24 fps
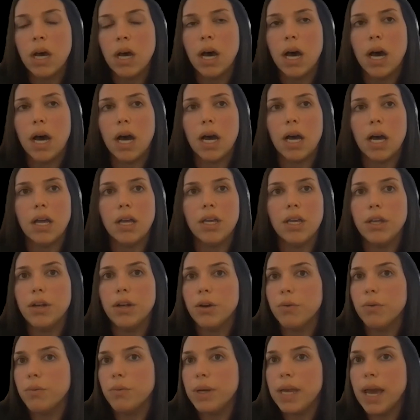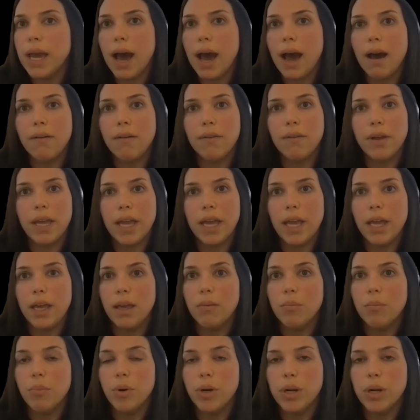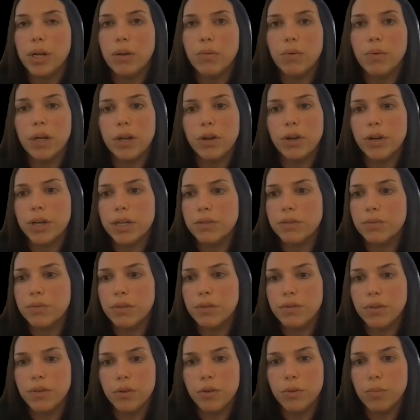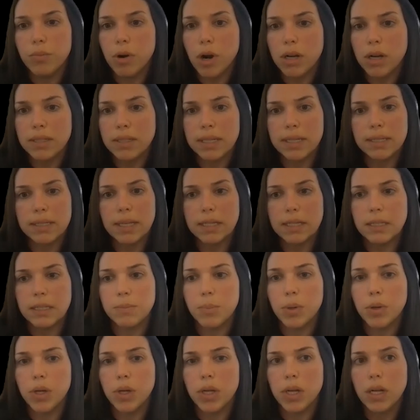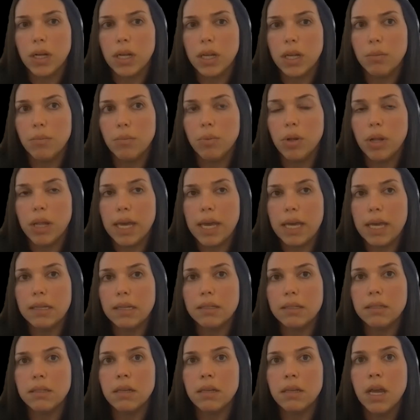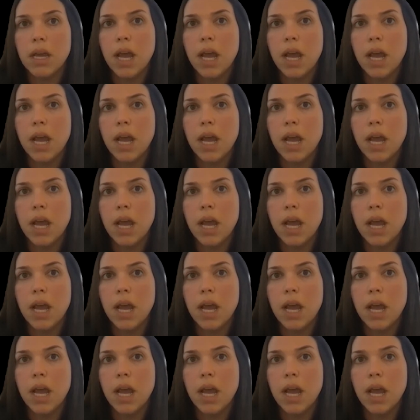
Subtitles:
We have a pretty rigorous review process that's put in place.